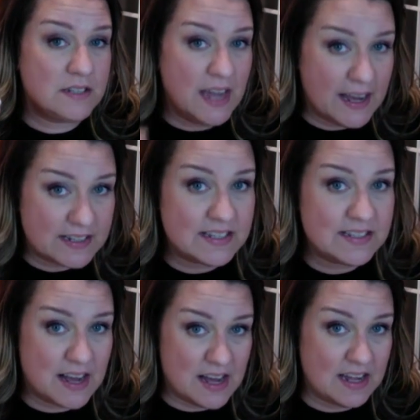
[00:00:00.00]

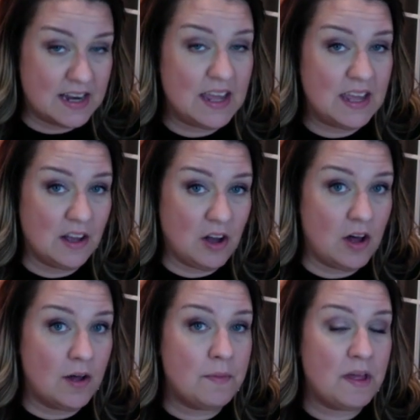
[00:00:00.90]
taxes on
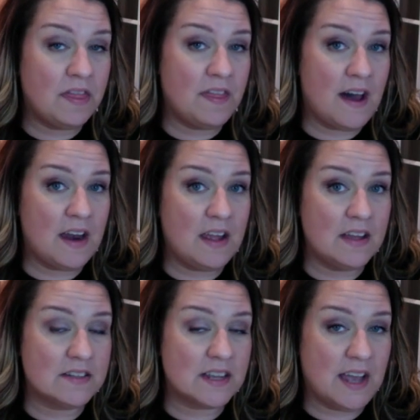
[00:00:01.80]
income that
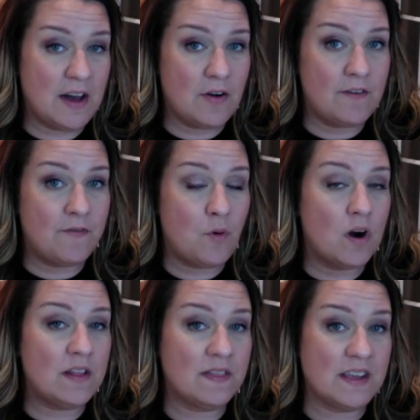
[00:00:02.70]
is accounted
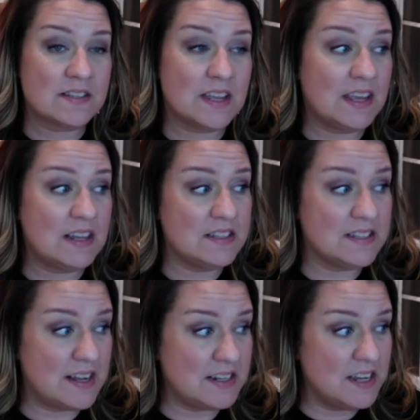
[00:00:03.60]
for in things like
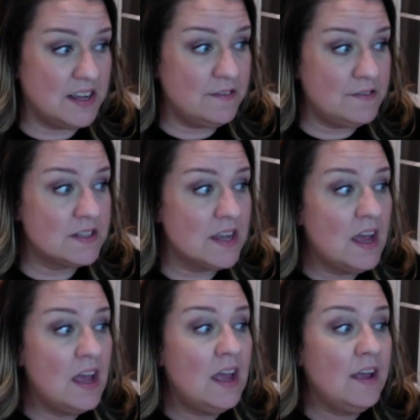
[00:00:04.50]
incentives.
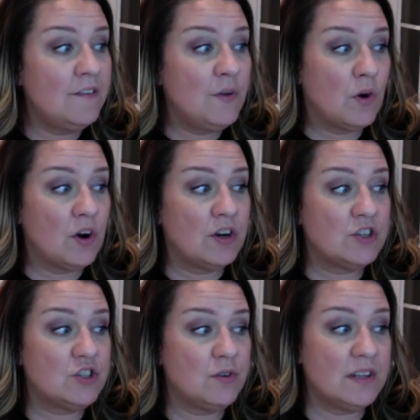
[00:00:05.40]
If you
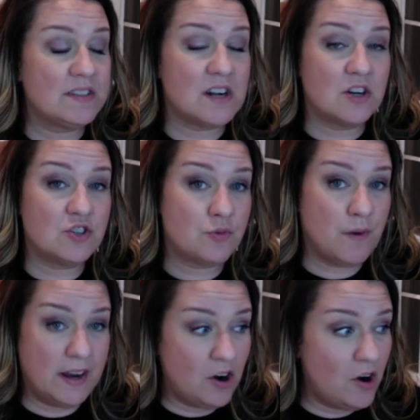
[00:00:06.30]
earn Shooting Star
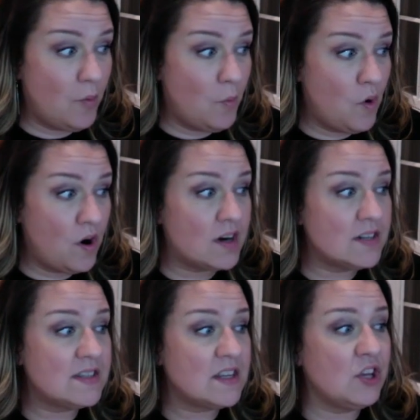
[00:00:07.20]
Trainer
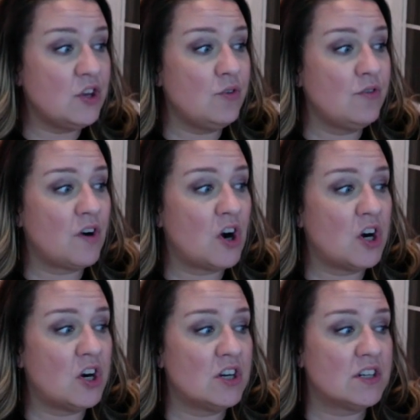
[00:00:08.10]
Awards, you've
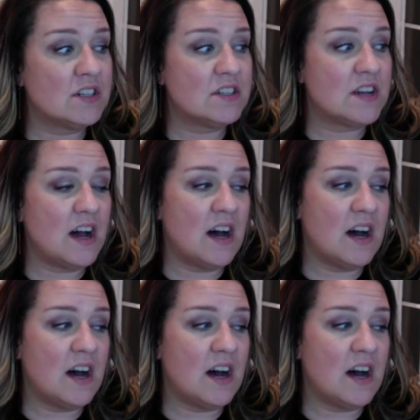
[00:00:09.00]
earned